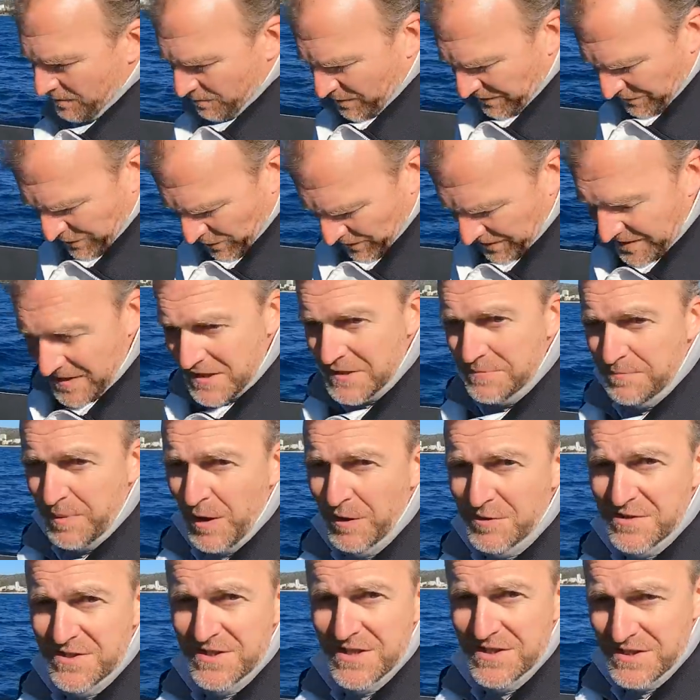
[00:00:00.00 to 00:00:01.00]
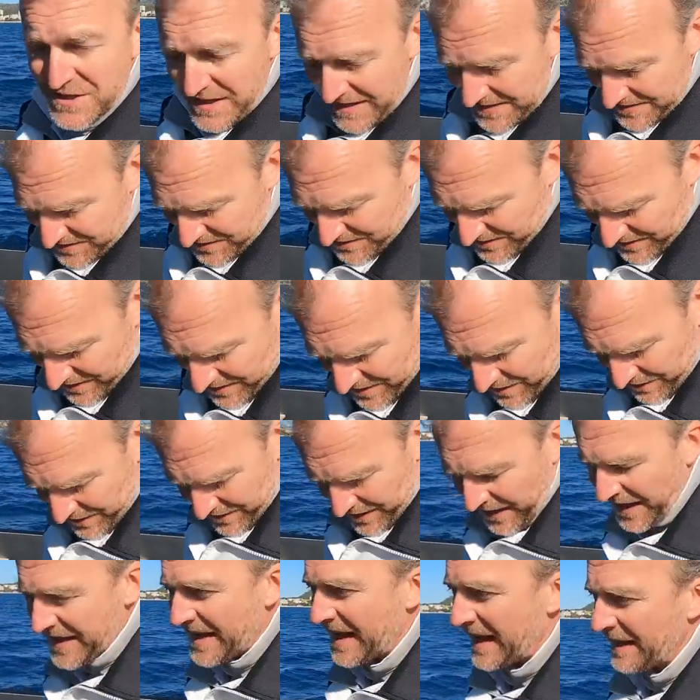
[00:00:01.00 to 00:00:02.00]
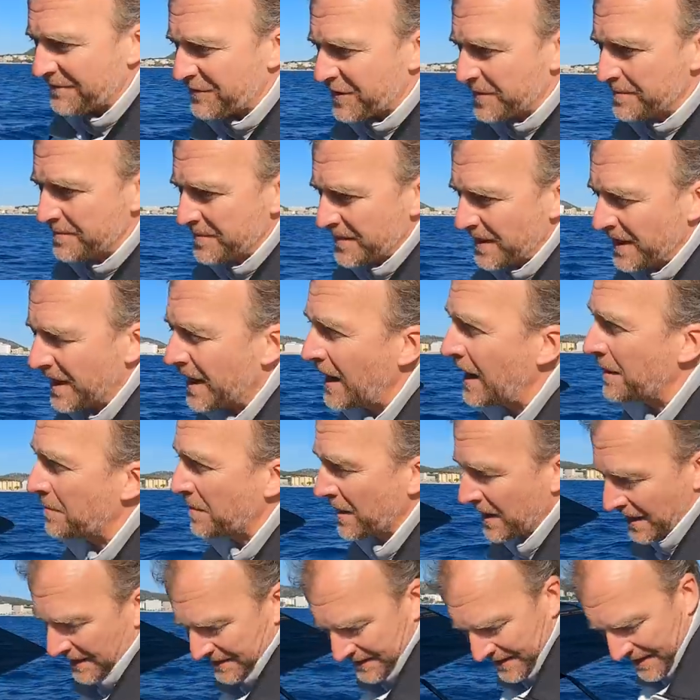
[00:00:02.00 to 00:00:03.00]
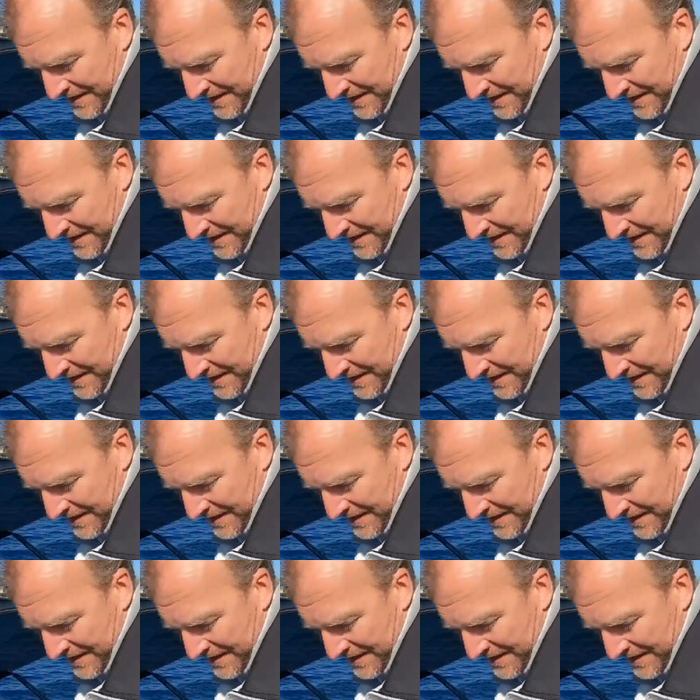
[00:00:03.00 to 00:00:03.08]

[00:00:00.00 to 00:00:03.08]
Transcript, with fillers: we've got these bolster seats, and you can either have them up like